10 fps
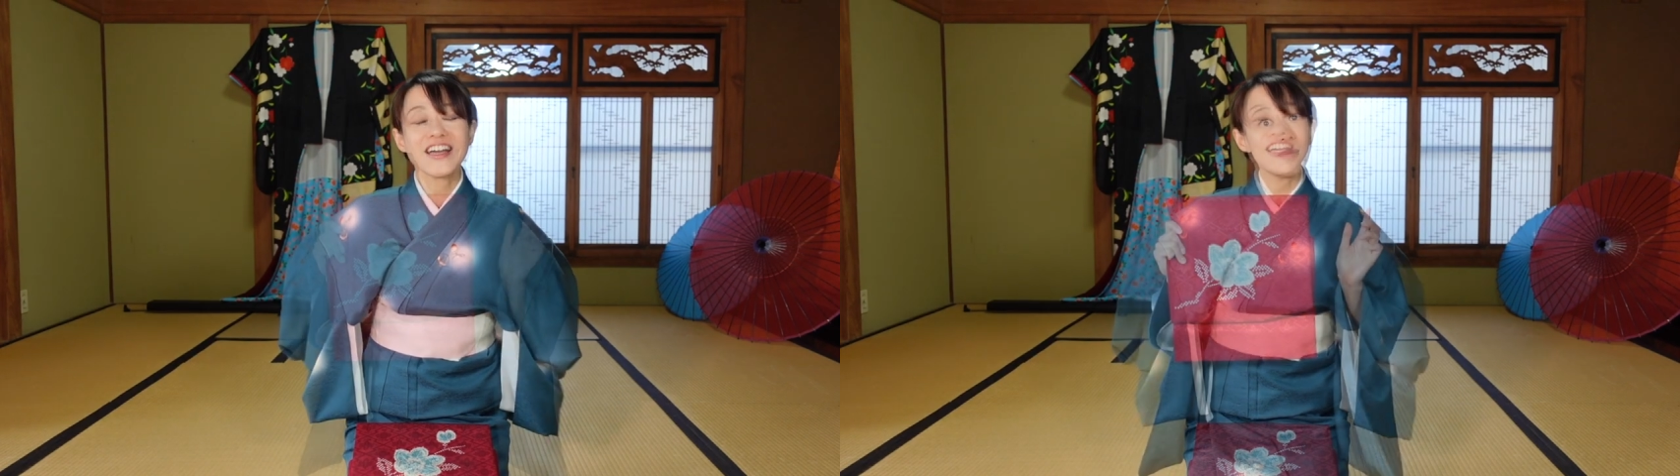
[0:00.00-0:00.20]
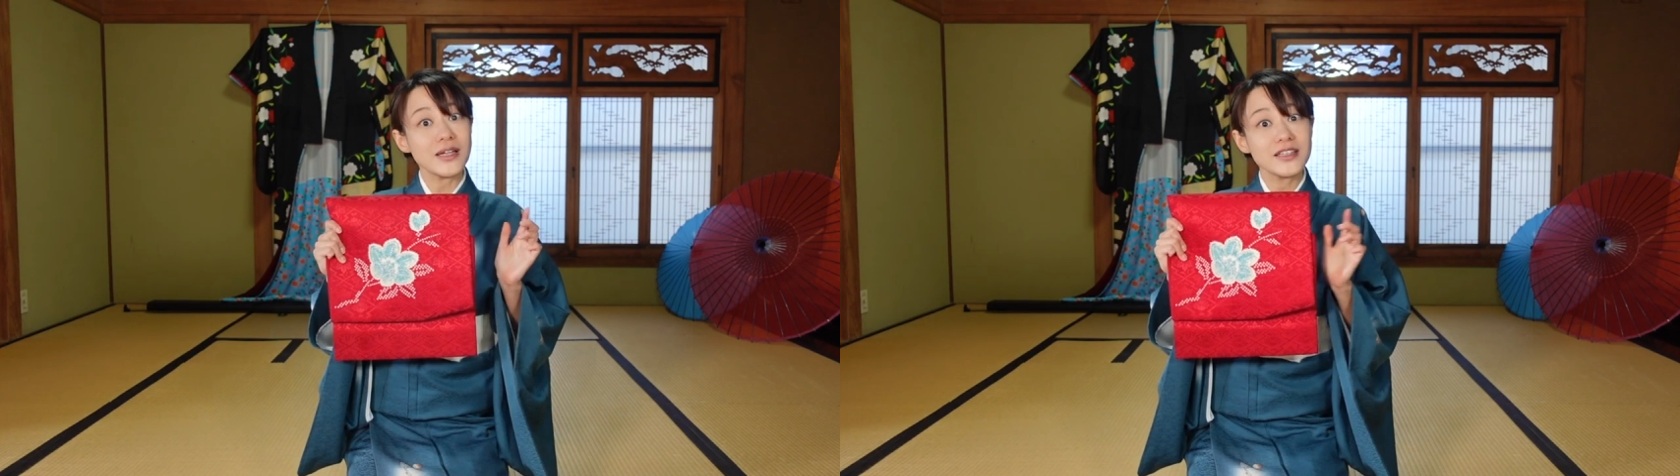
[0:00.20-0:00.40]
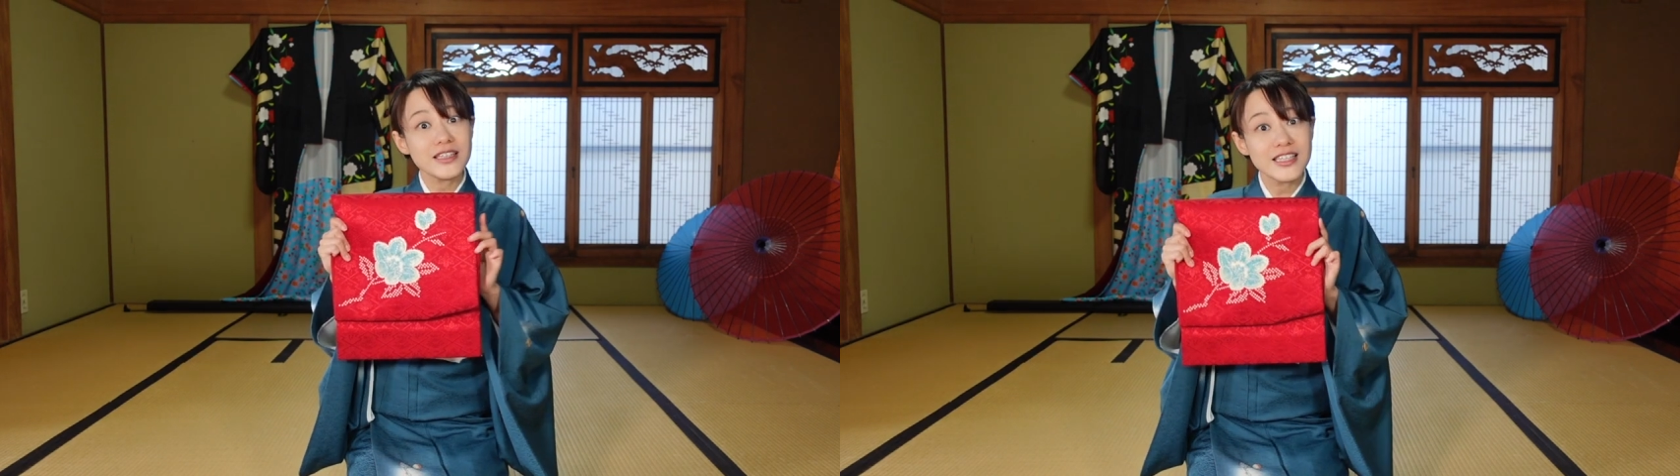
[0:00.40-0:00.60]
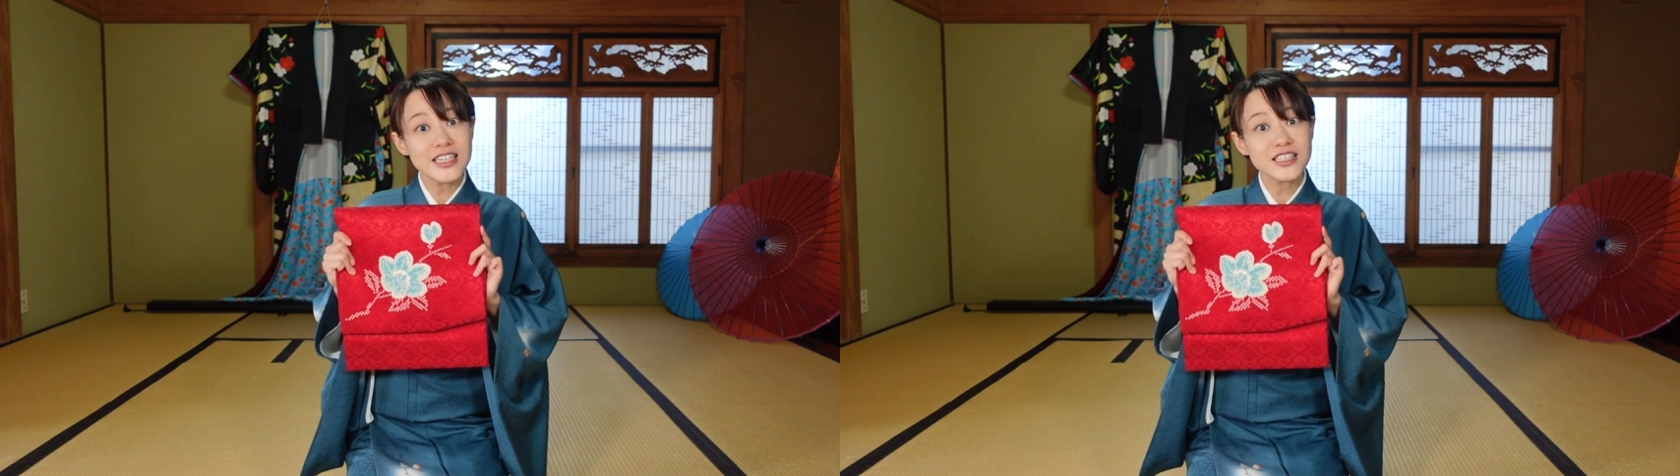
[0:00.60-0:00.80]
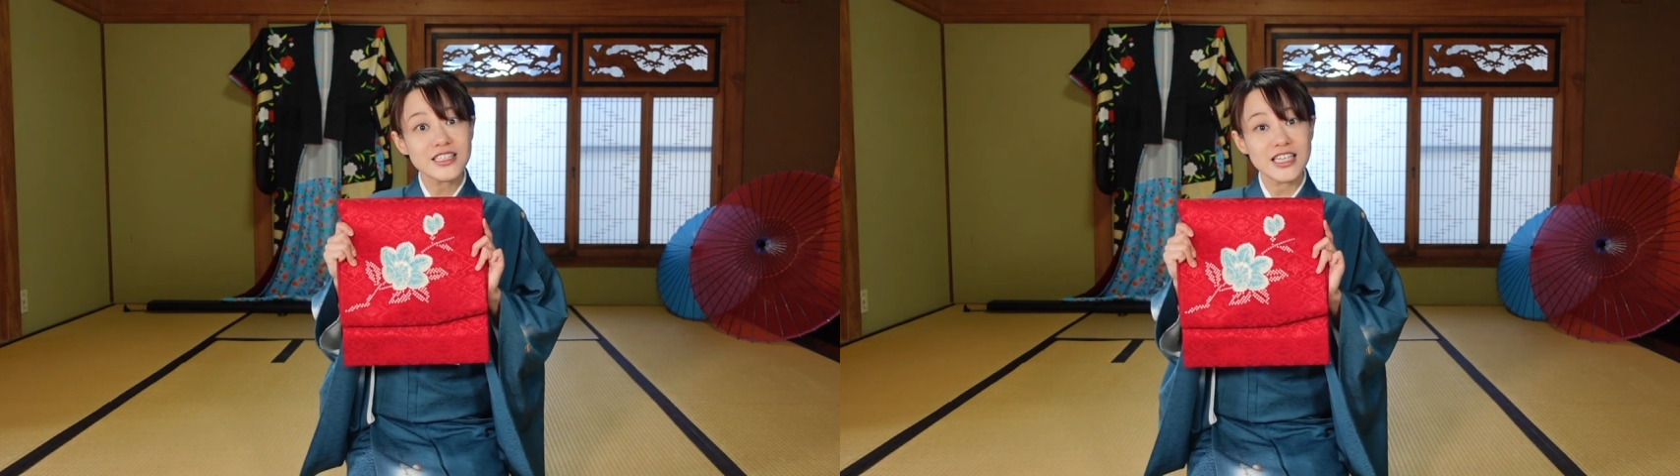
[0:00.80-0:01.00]
But
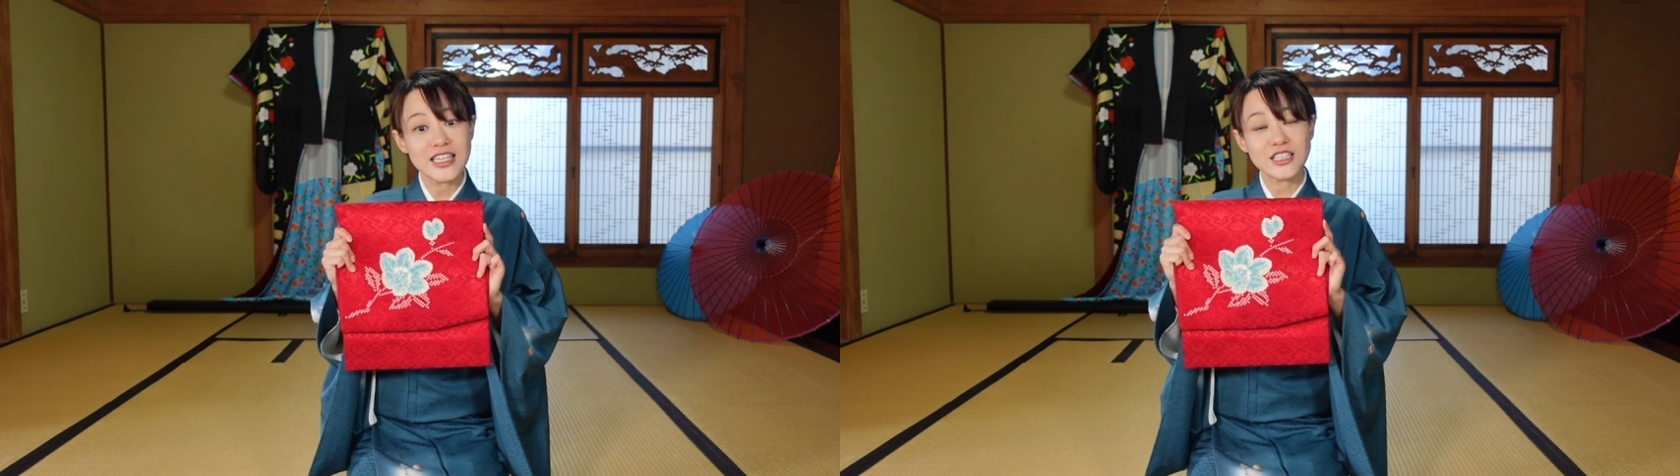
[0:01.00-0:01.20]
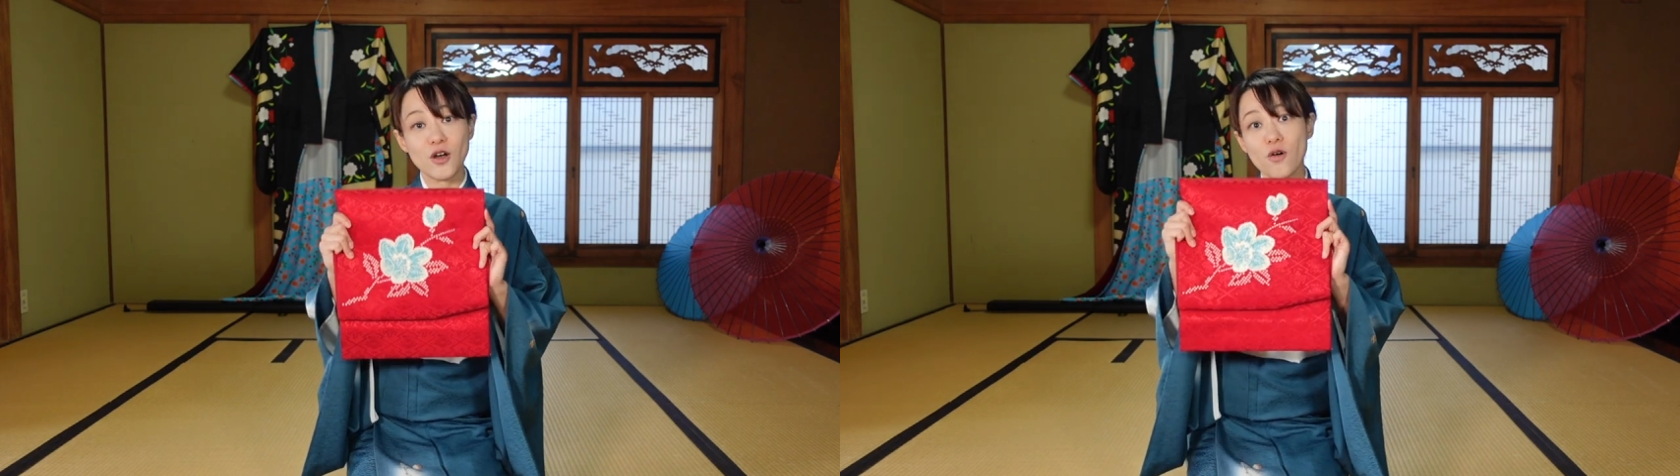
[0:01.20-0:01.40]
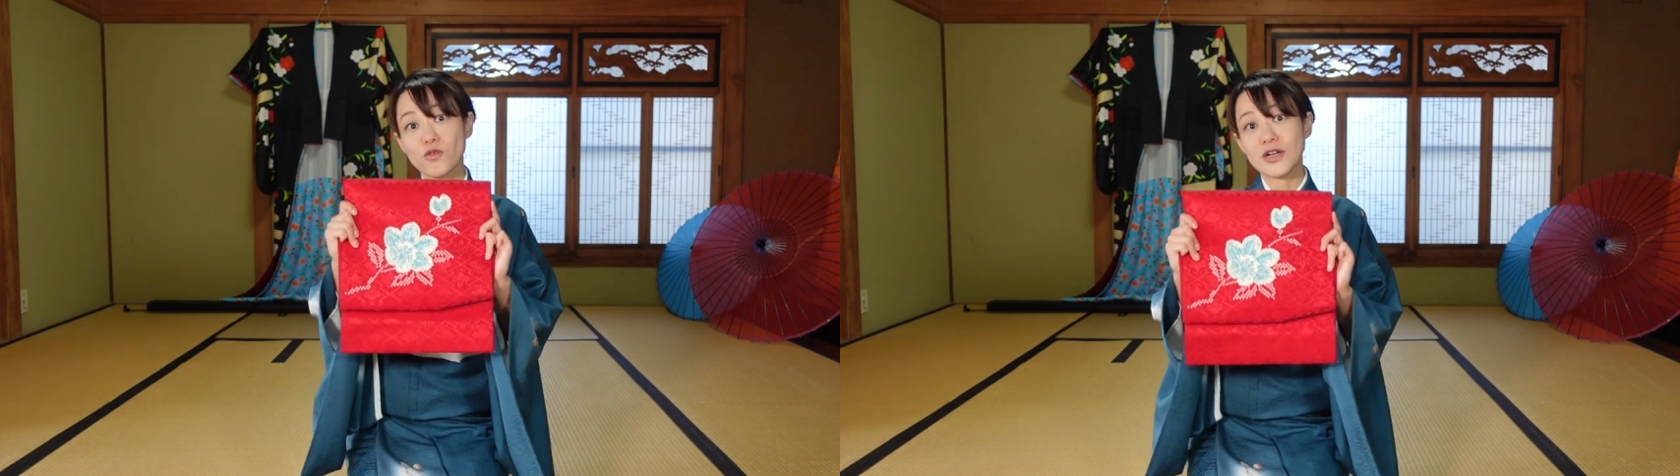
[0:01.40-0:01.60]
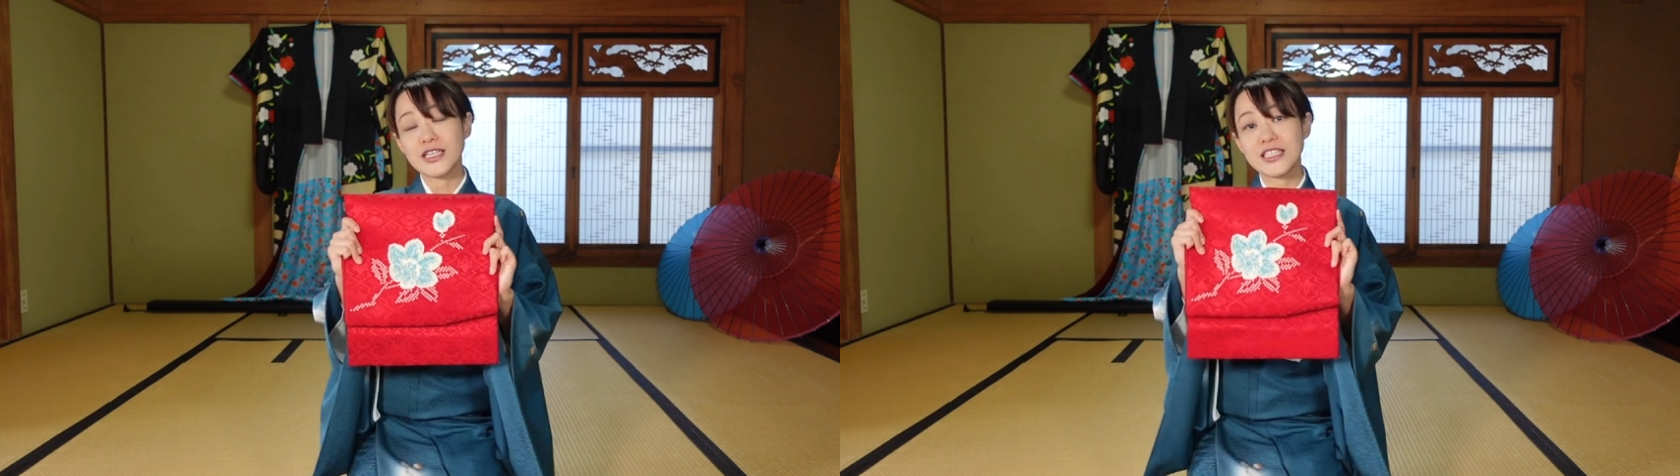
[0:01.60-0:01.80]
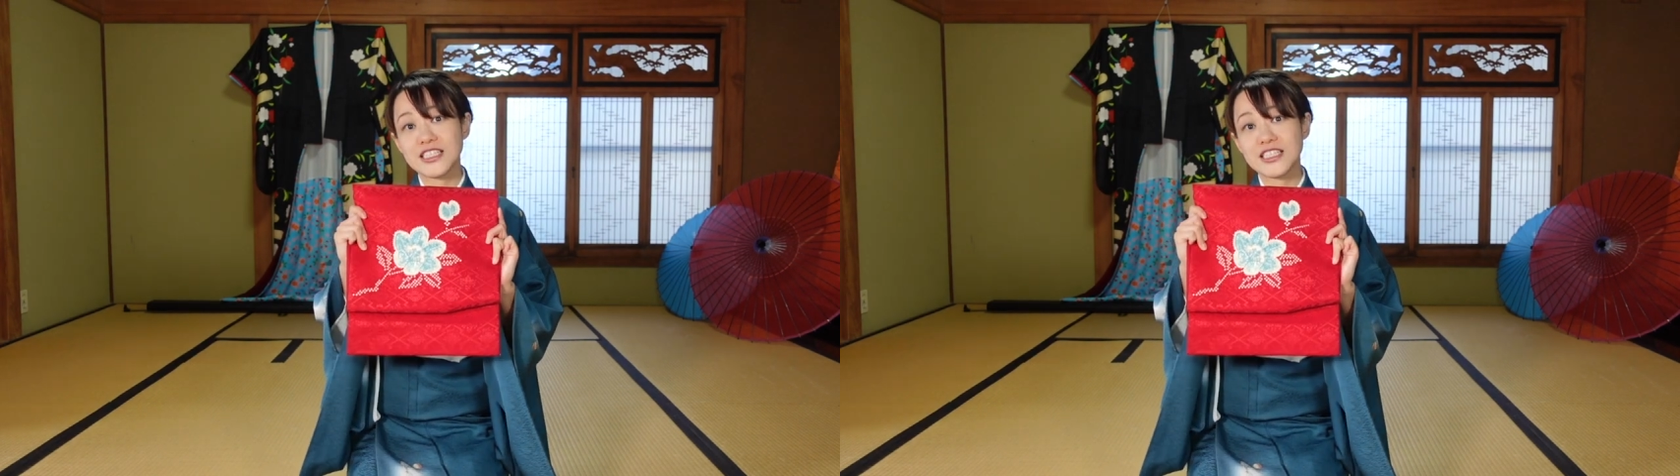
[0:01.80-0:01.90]
this is already